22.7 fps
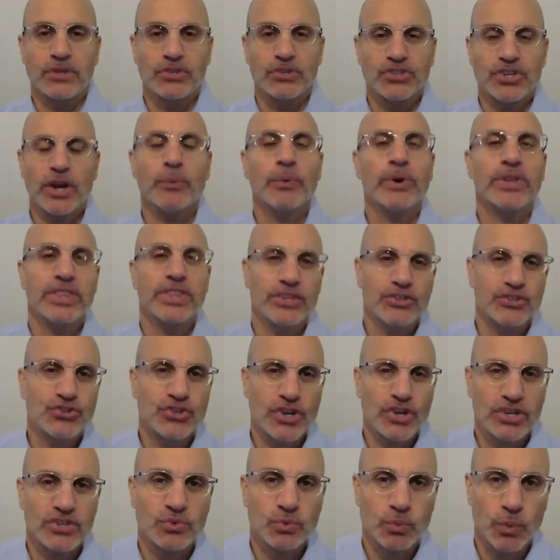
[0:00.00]
share with us
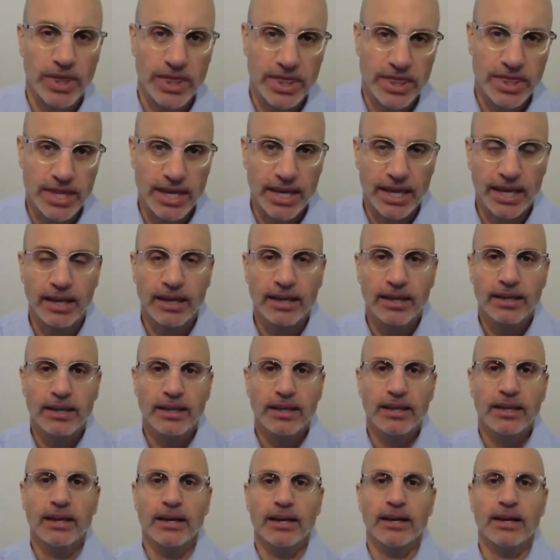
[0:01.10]
just one thing
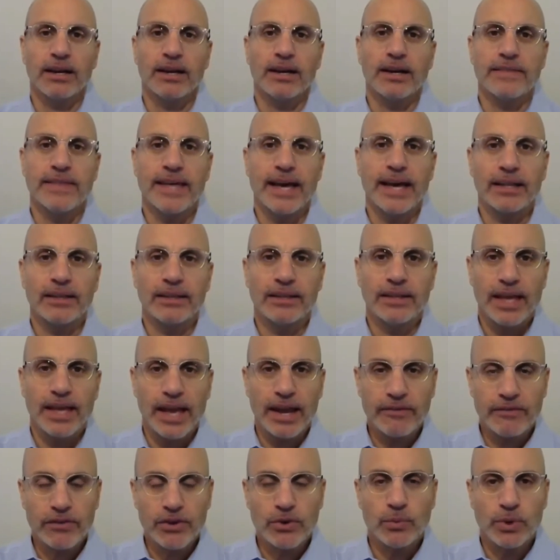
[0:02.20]
that
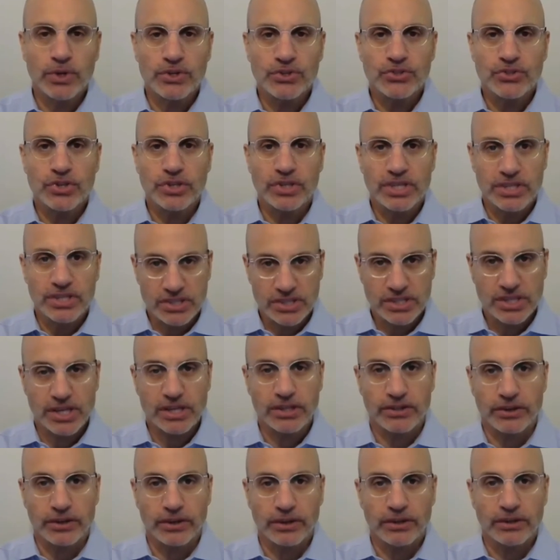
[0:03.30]
everyone should
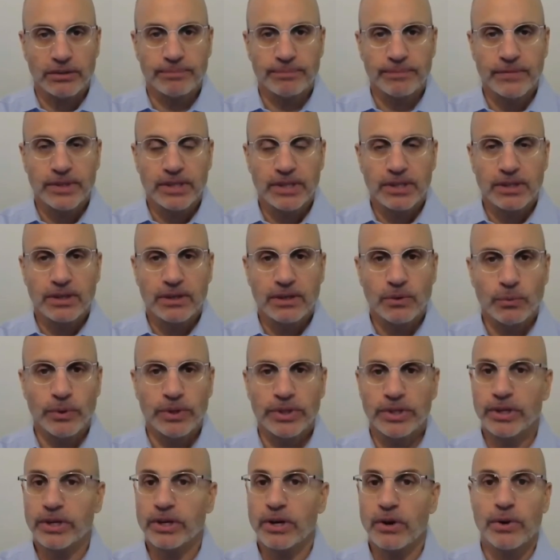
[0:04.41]
consider
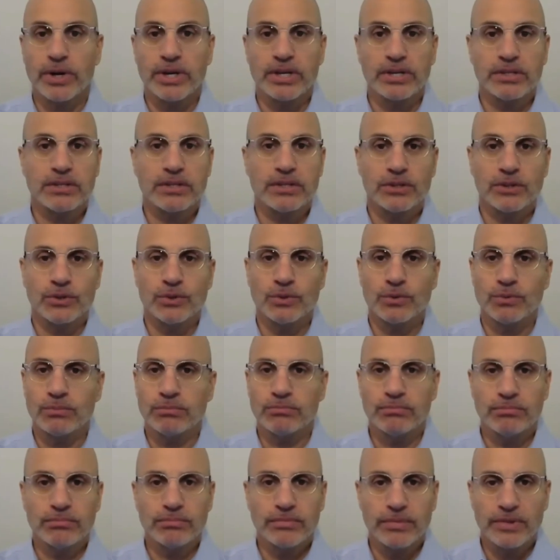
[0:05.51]
when they're going to
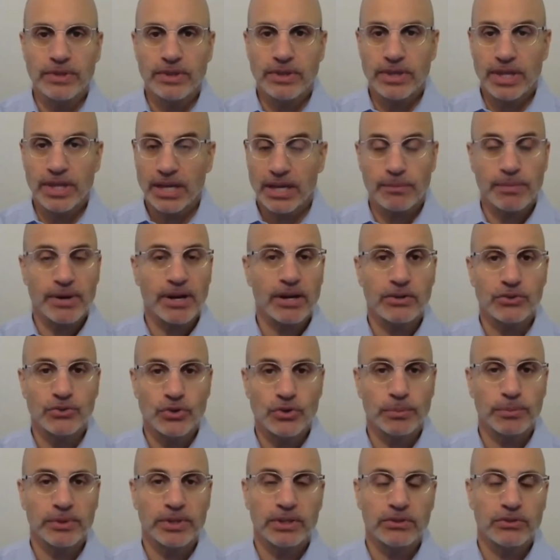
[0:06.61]
think about
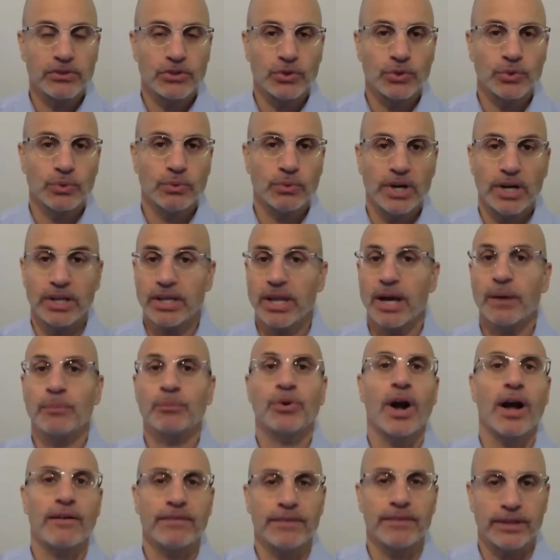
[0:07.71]
contributing to a
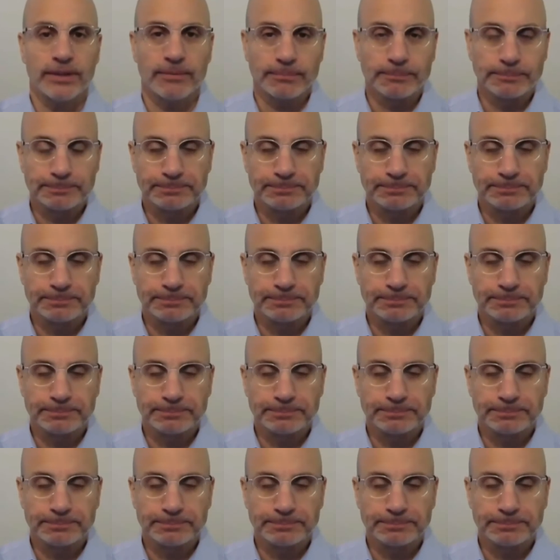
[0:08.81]
nonprofit.